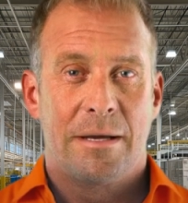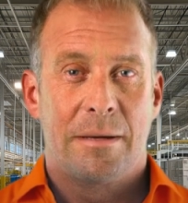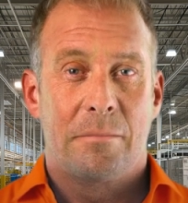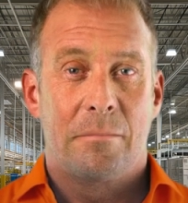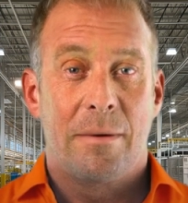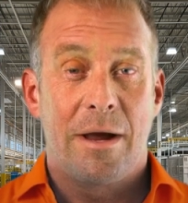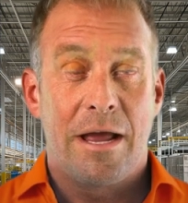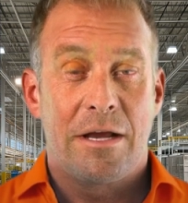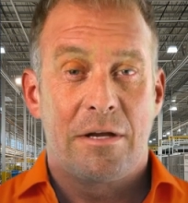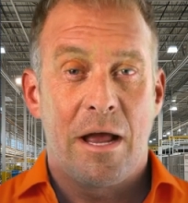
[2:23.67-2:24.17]

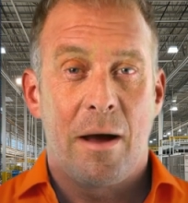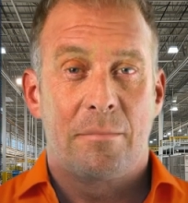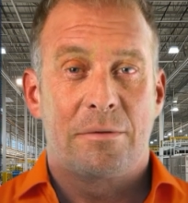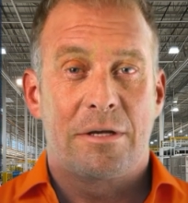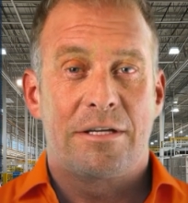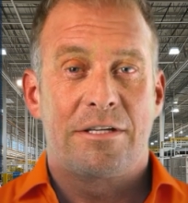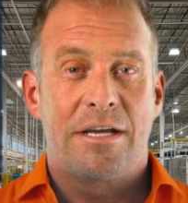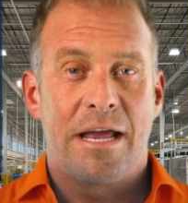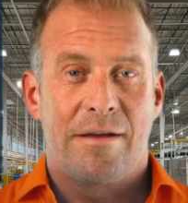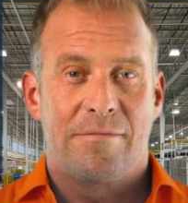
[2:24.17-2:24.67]
By
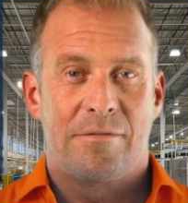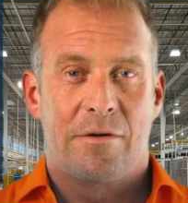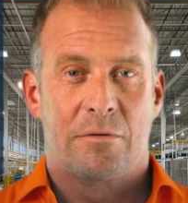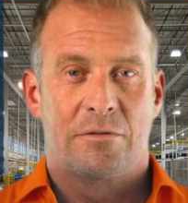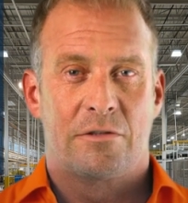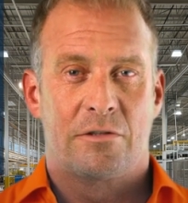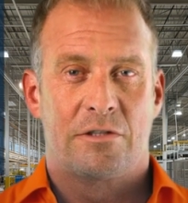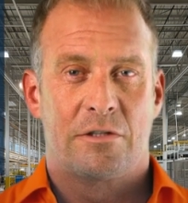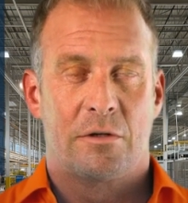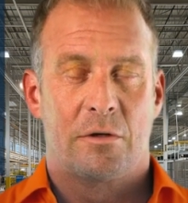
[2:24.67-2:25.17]
adopting jet
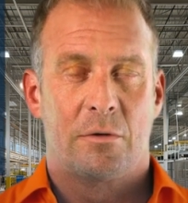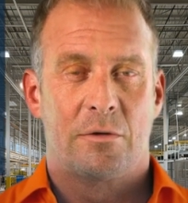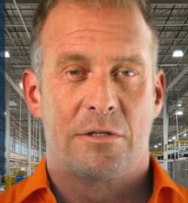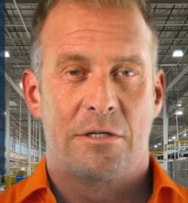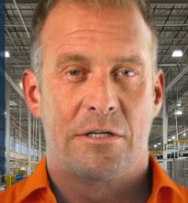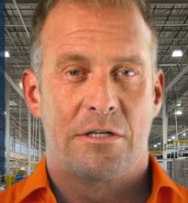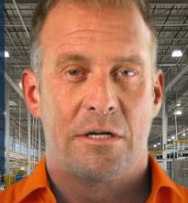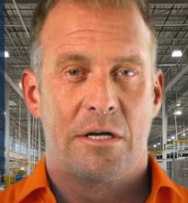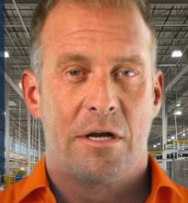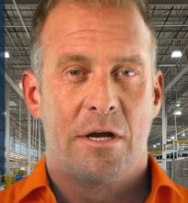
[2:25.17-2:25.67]
filter
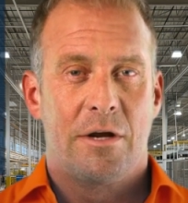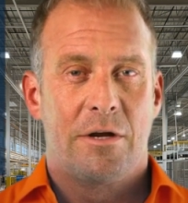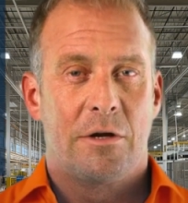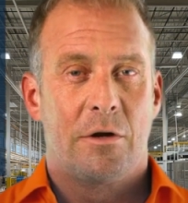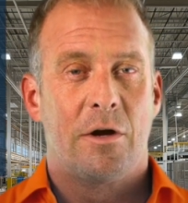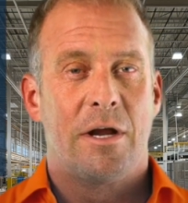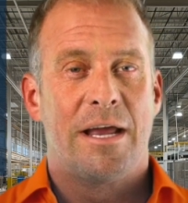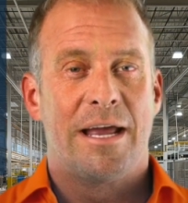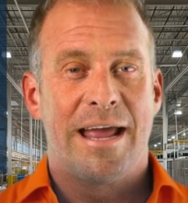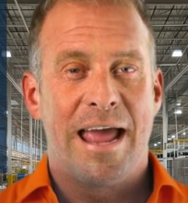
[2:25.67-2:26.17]
solutions,
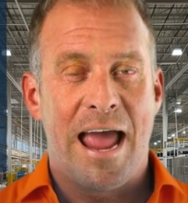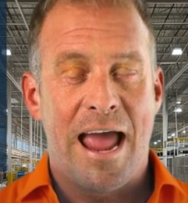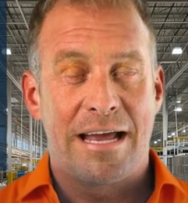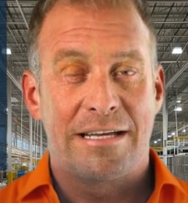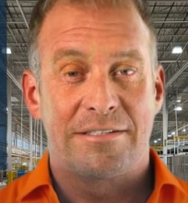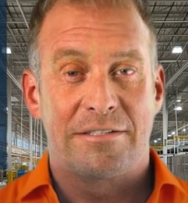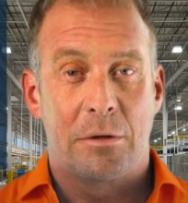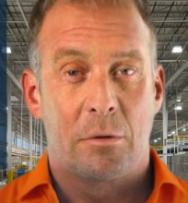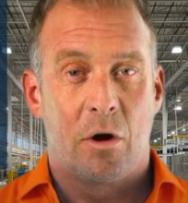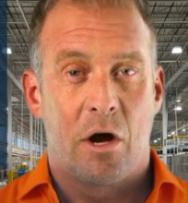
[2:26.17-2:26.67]
you can
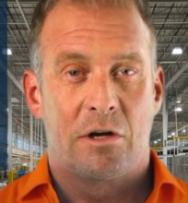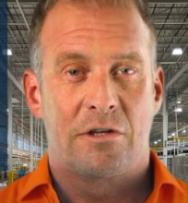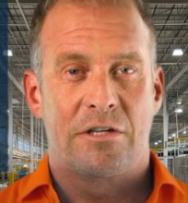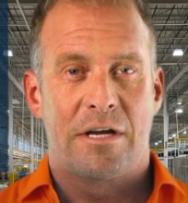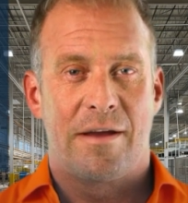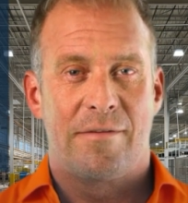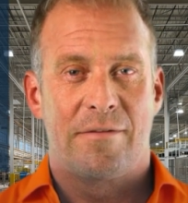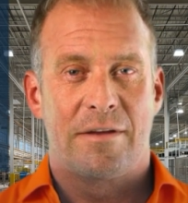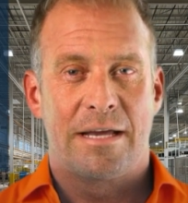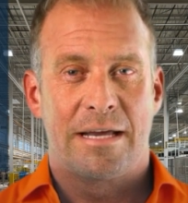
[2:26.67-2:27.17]
enhance the
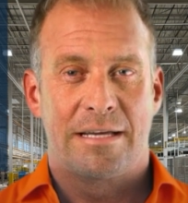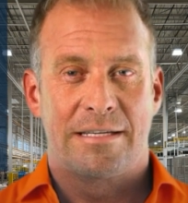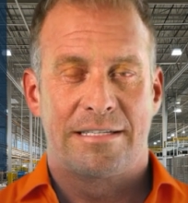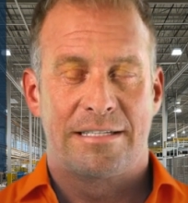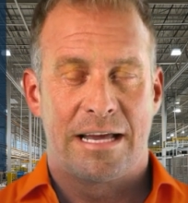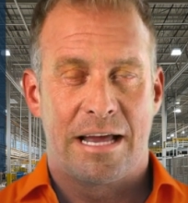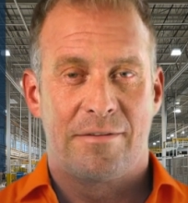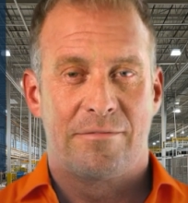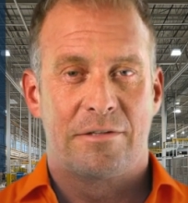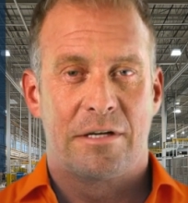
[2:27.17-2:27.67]
longevity and
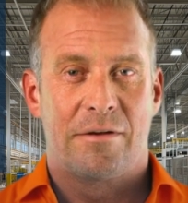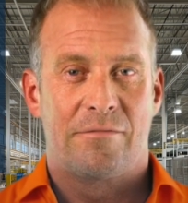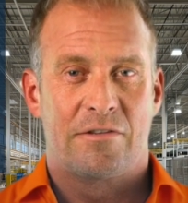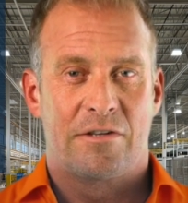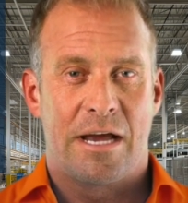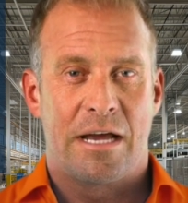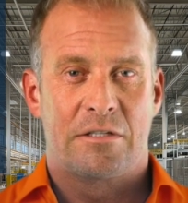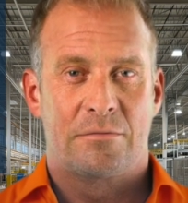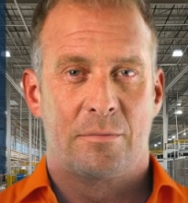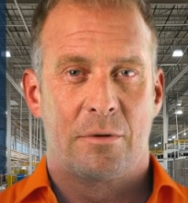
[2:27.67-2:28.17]
safety of
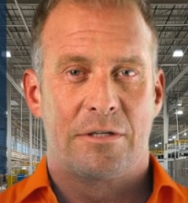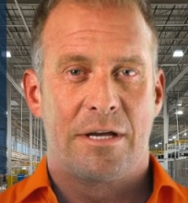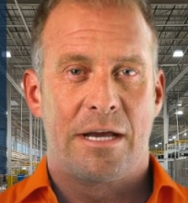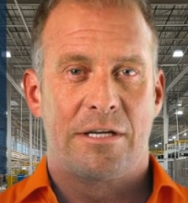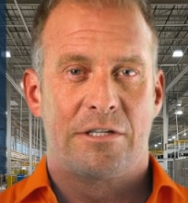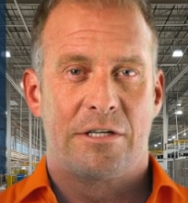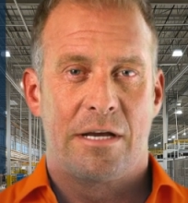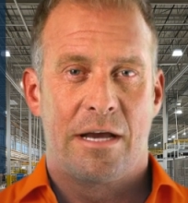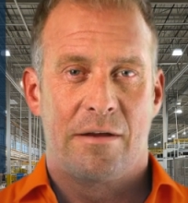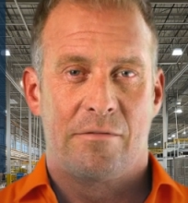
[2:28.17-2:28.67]

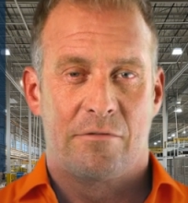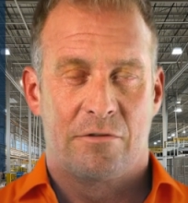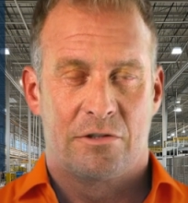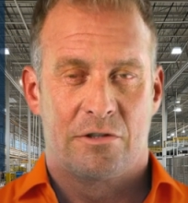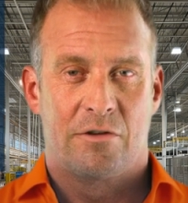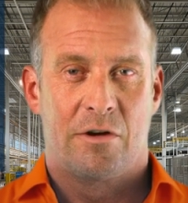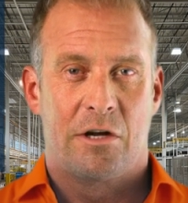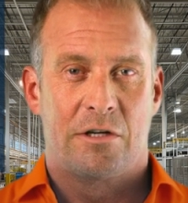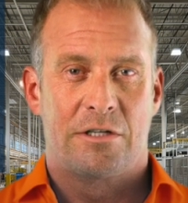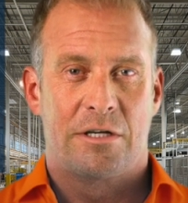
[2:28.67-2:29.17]
transportation
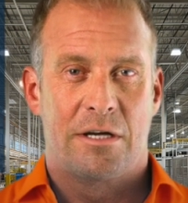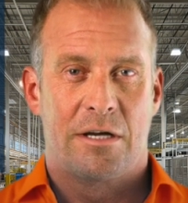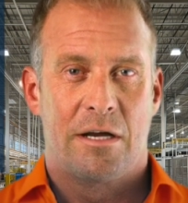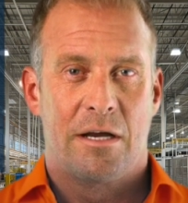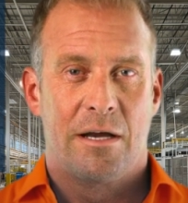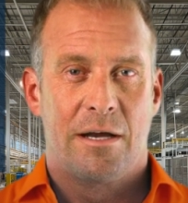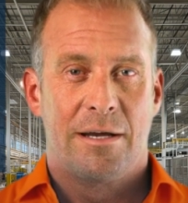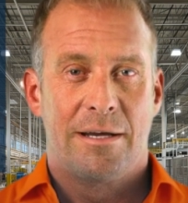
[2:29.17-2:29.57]
infrastructure.